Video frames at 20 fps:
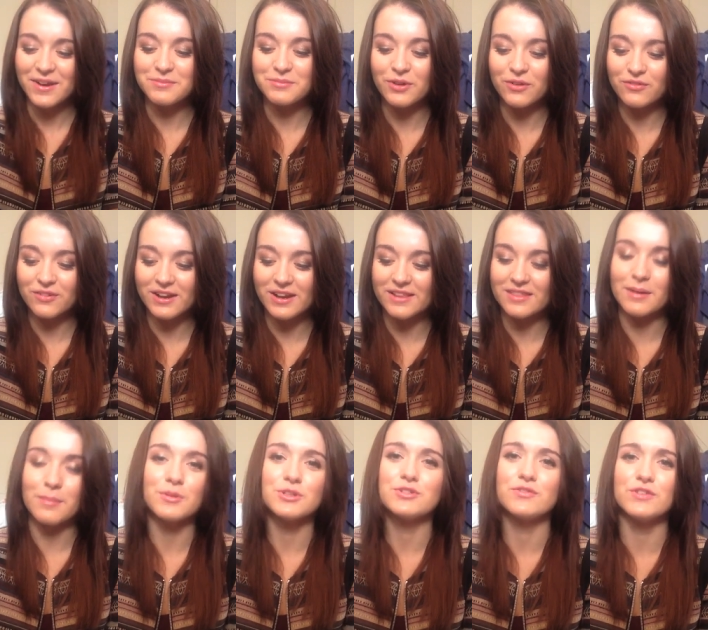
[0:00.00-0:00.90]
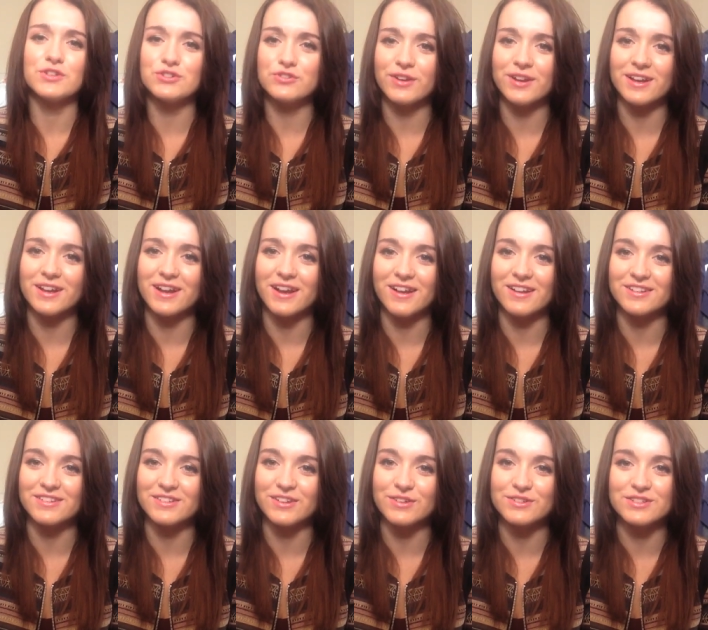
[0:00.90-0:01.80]
I'm not really that much of a drinker,
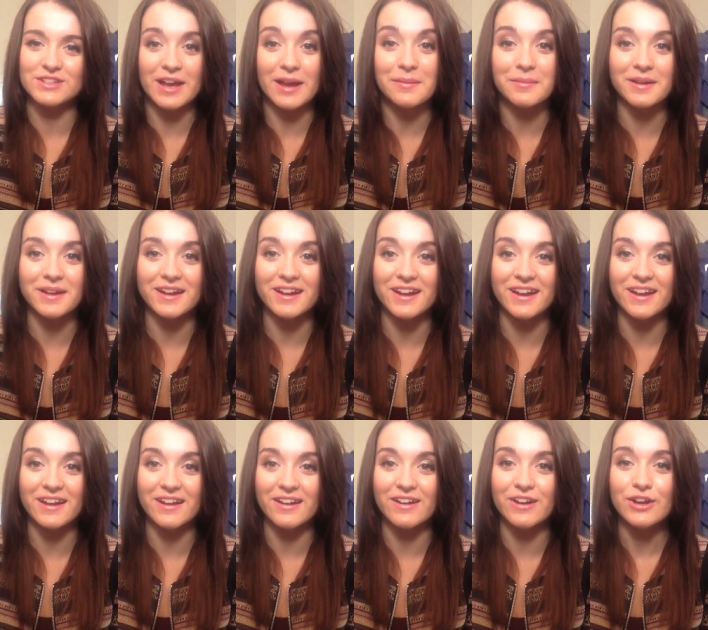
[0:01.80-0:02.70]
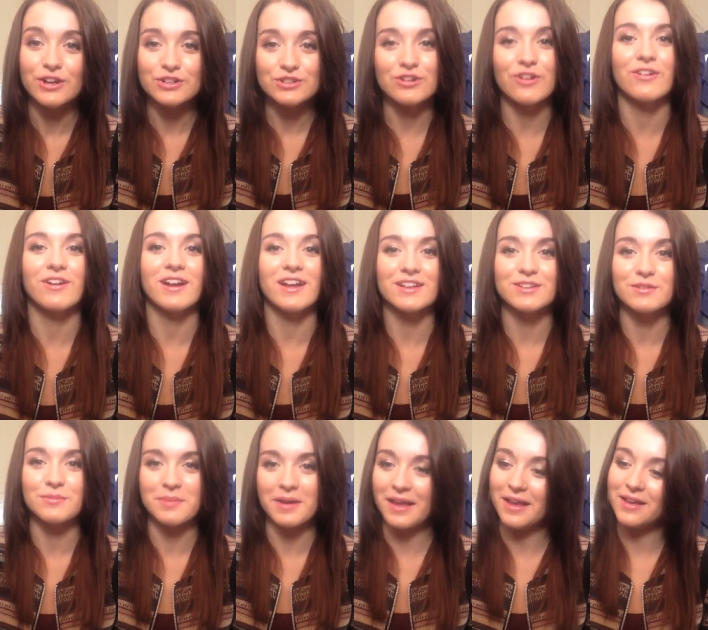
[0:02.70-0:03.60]
so to get me a uh, shot glass
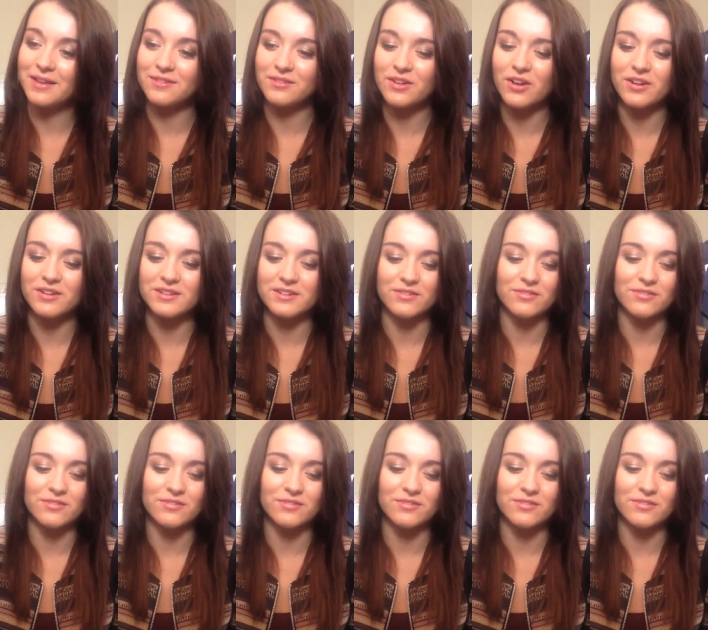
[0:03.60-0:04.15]
would be kind of